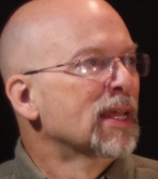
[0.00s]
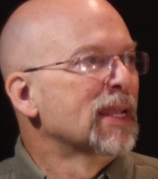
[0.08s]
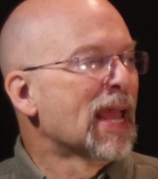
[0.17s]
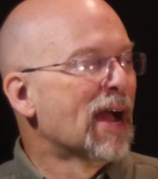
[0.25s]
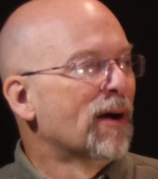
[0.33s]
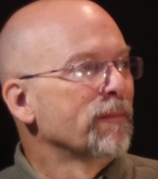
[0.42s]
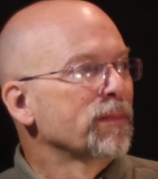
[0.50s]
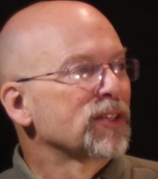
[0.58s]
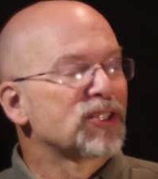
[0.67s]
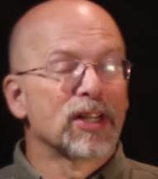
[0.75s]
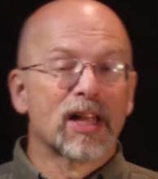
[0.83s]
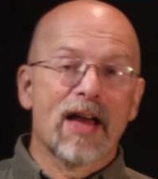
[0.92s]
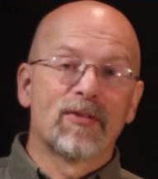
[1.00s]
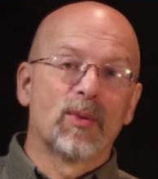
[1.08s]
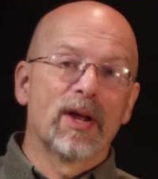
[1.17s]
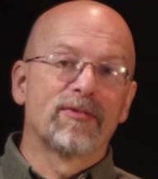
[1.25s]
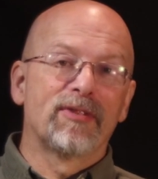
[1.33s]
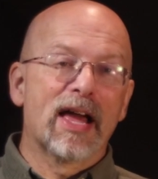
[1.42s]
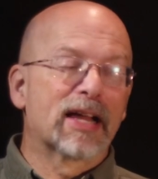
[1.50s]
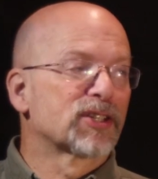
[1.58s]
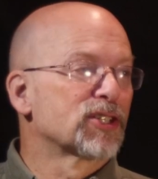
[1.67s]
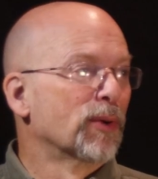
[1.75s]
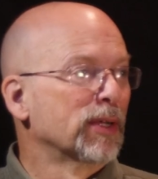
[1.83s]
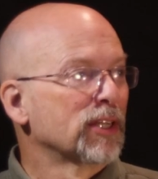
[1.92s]
Now, still have a red flag
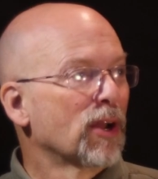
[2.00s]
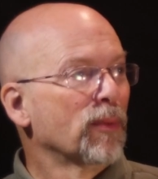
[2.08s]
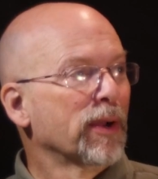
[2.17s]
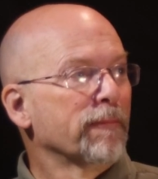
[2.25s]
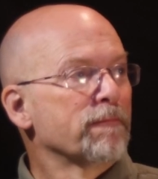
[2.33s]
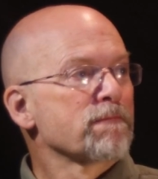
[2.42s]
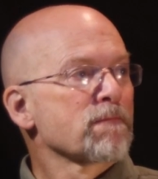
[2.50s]
showing, don't we?